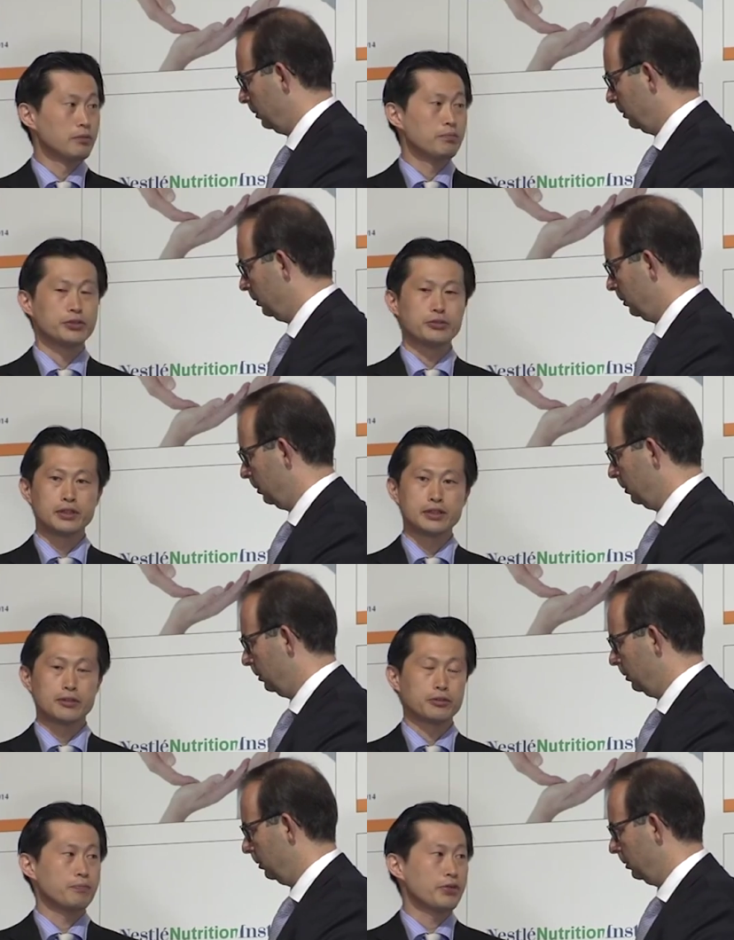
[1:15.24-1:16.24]
Speaker 1: between
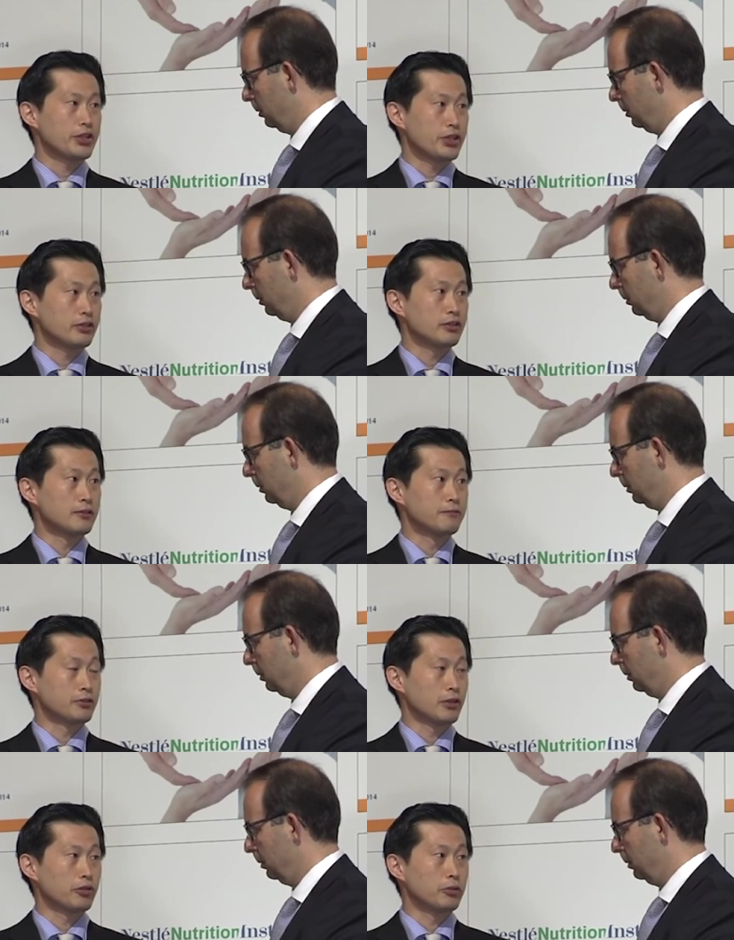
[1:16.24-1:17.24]
sarcopenia of
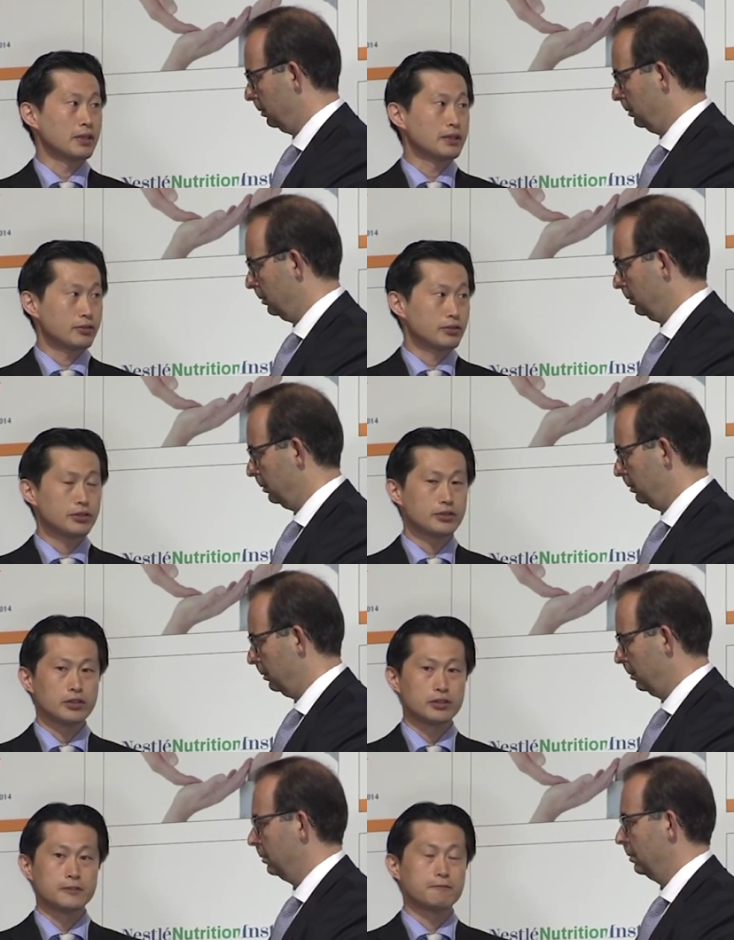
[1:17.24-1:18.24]
swallowing muscles,
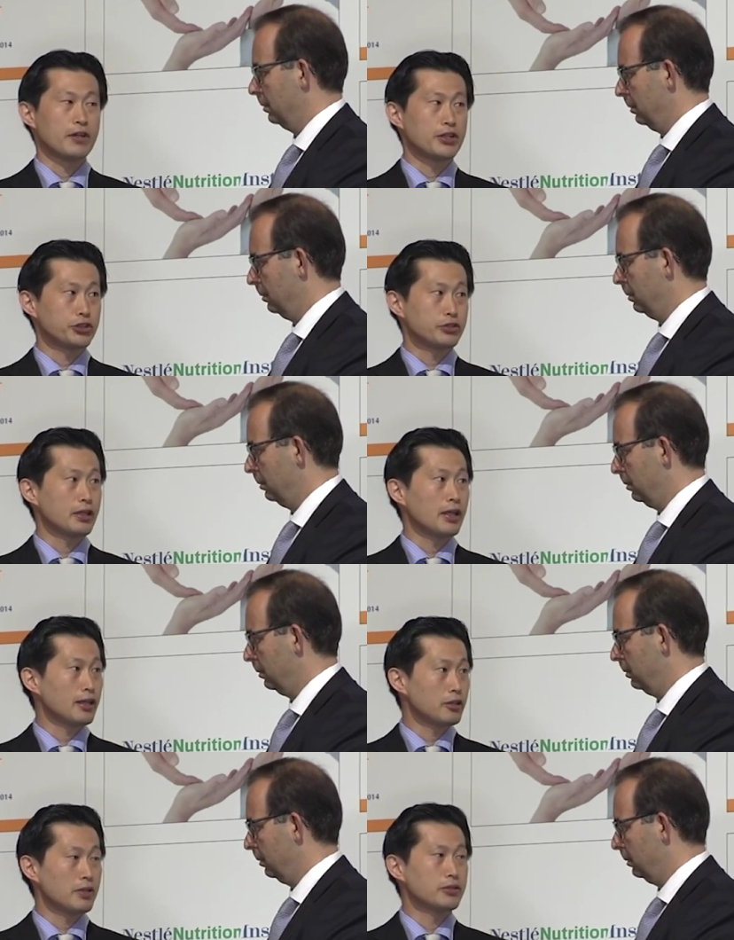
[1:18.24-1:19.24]
dysphagia,
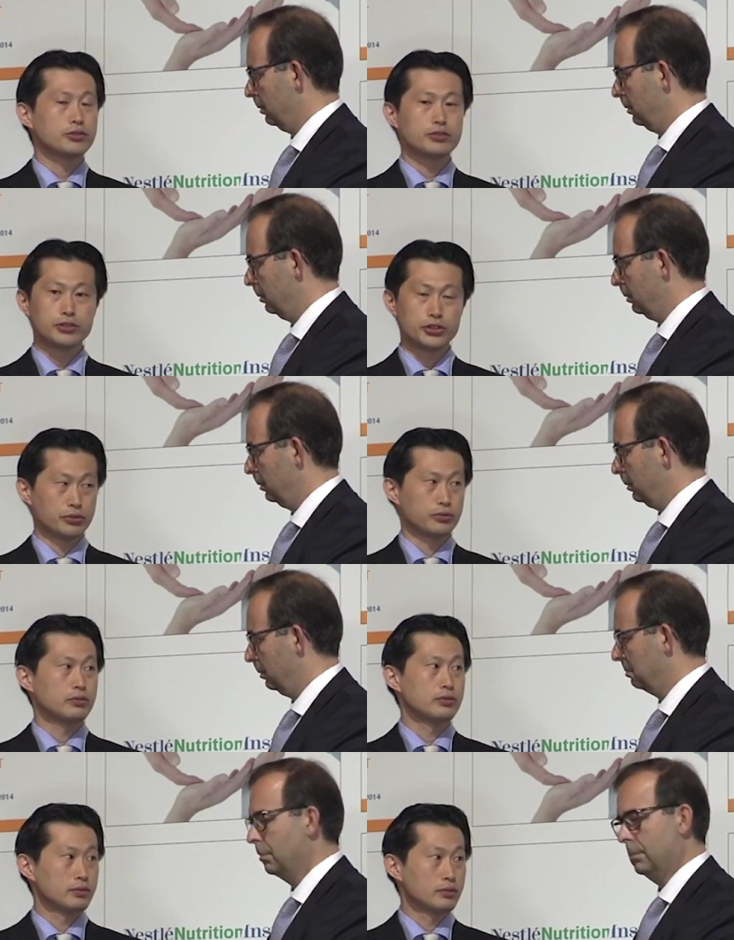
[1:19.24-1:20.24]
and malnutrition.
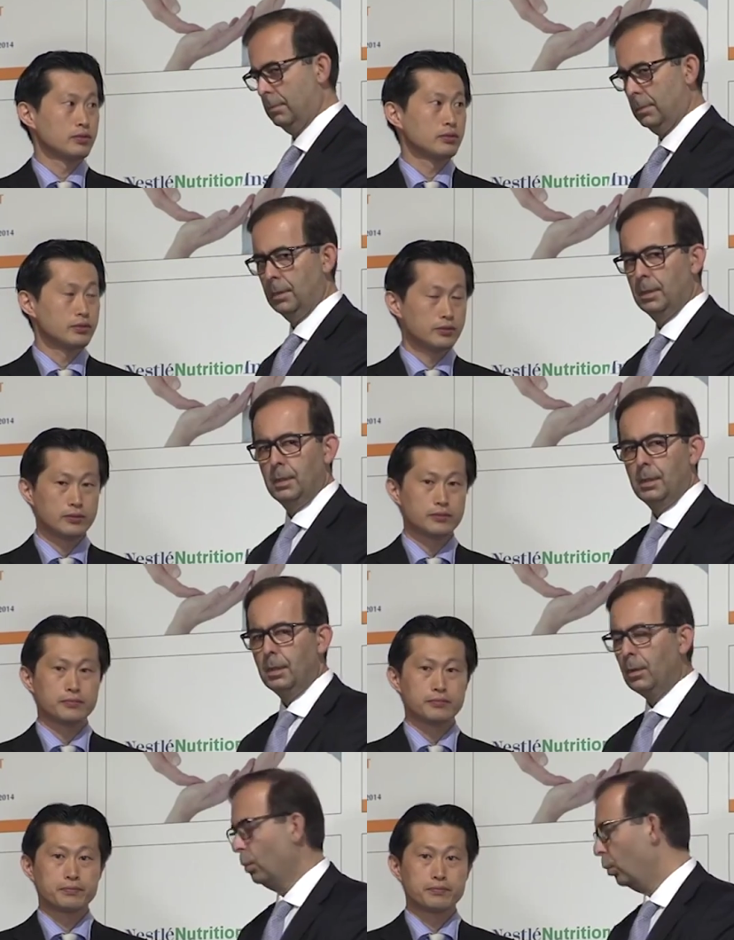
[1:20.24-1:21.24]

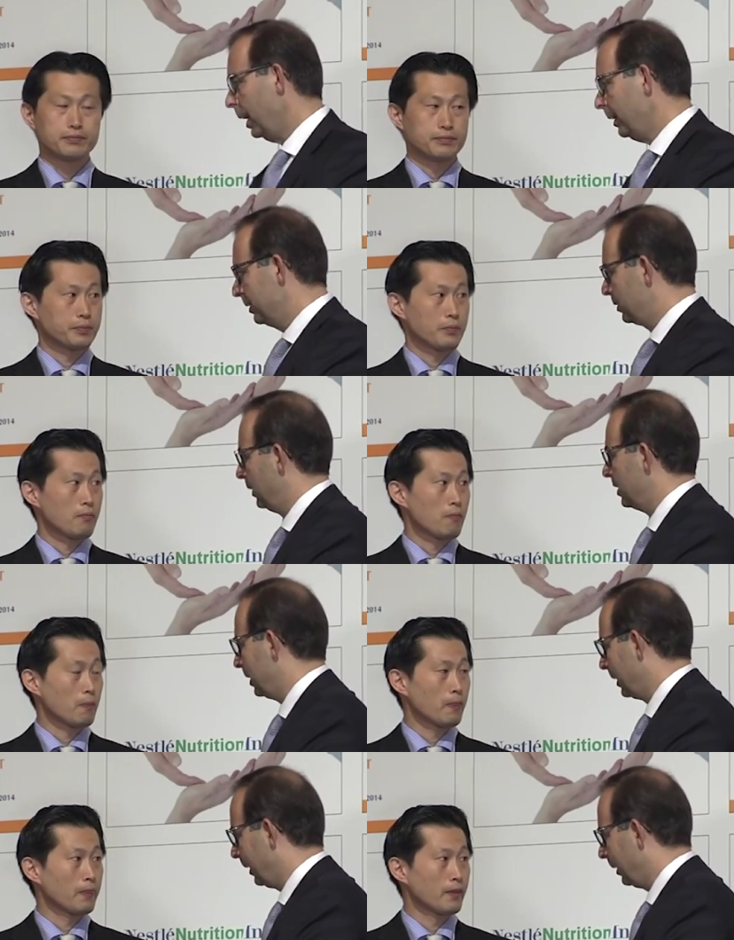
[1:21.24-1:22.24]
Speaker 2: Why
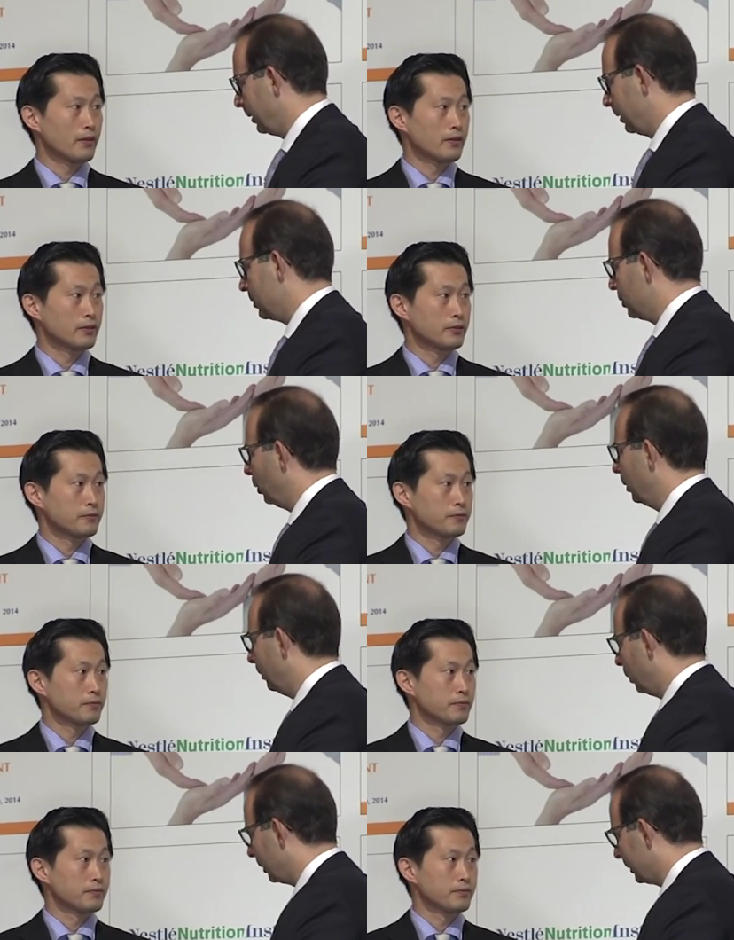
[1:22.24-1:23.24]
dysphagia care is so
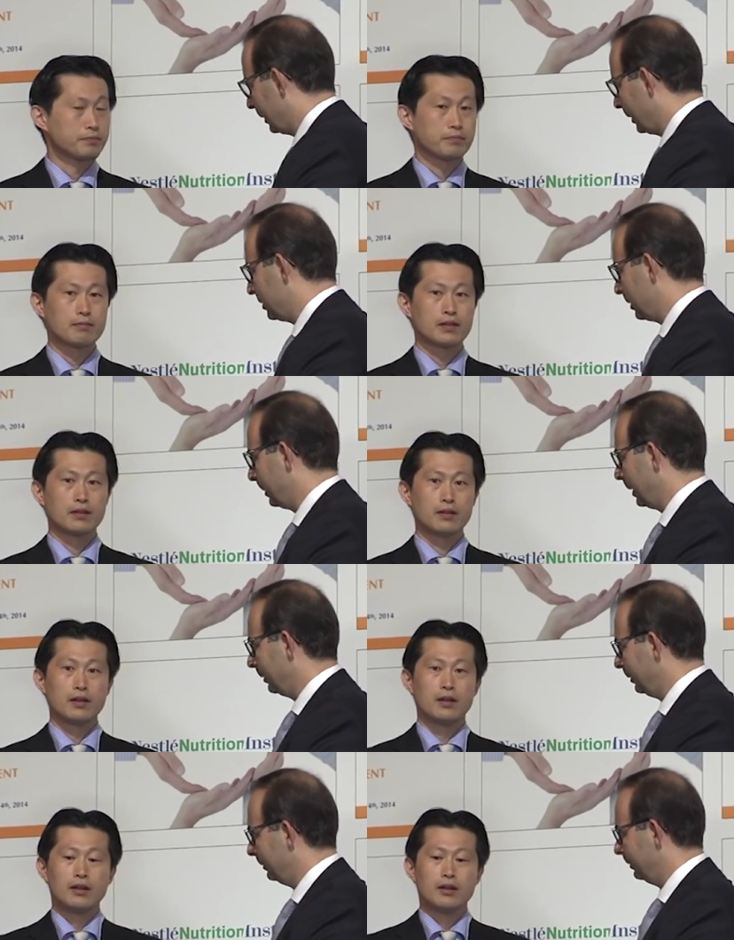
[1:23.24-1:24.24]
important in
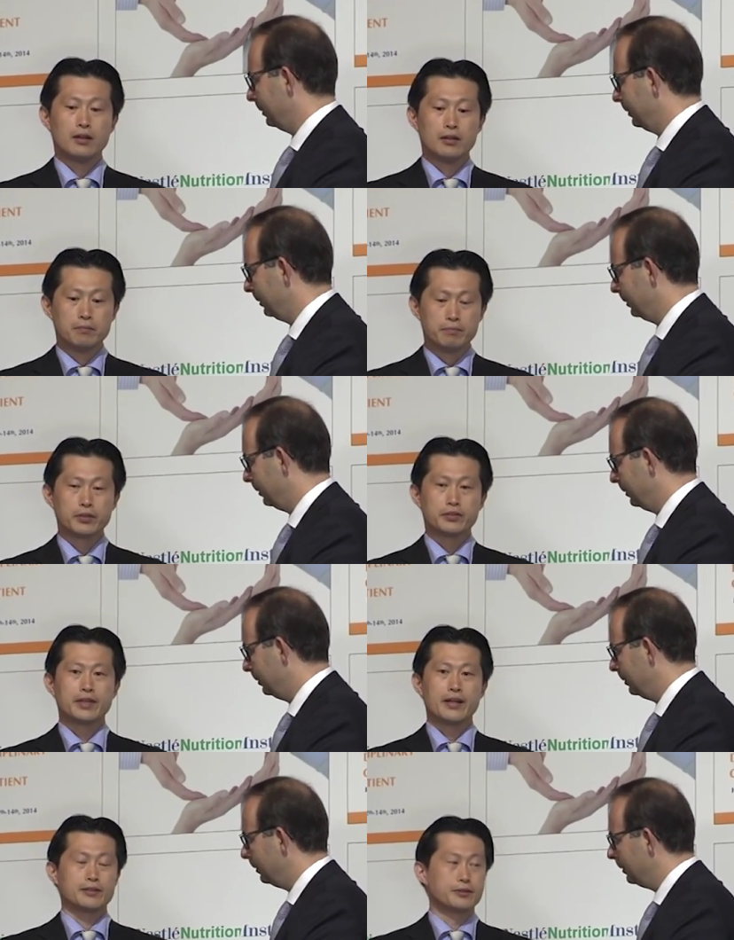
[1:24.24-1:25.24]
Japan?
Speaker 1: Because
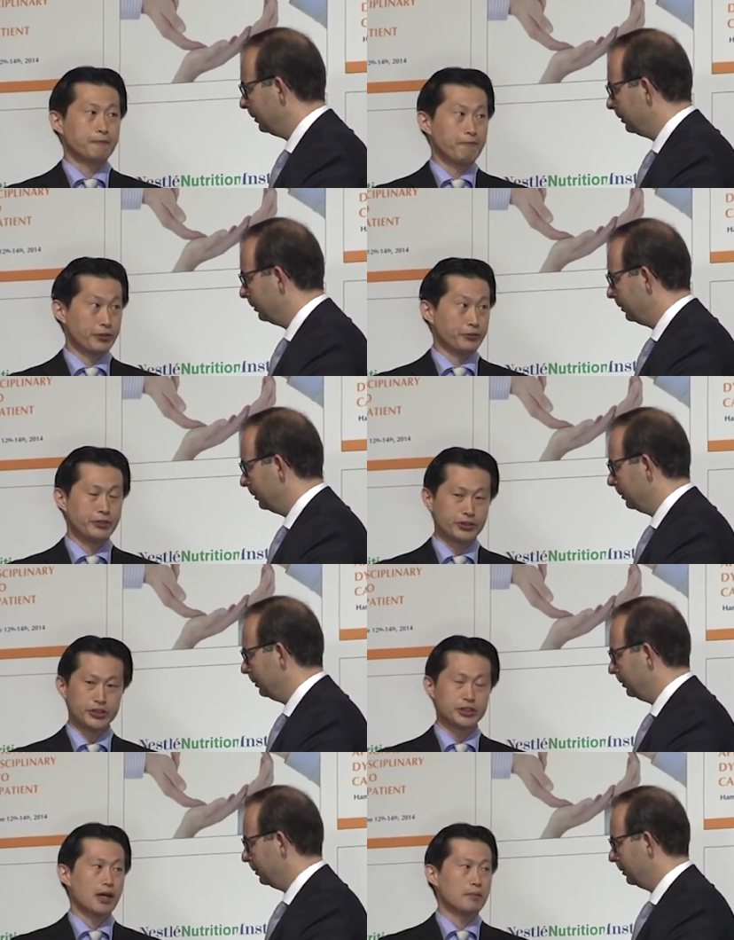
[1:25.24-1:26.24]
there are a
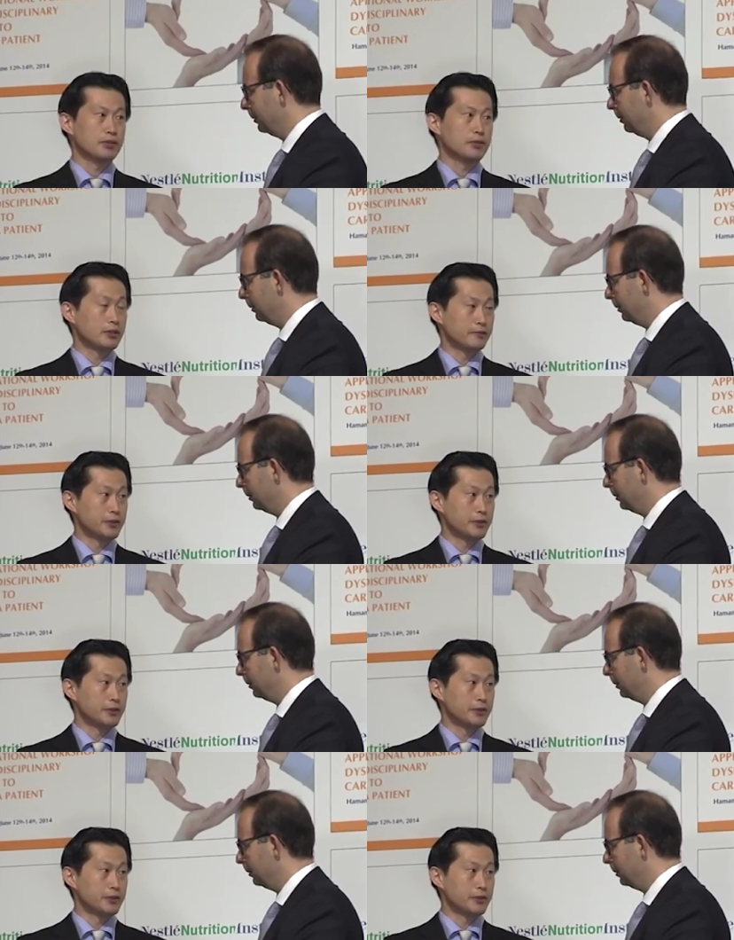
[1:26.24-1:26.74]
huge number of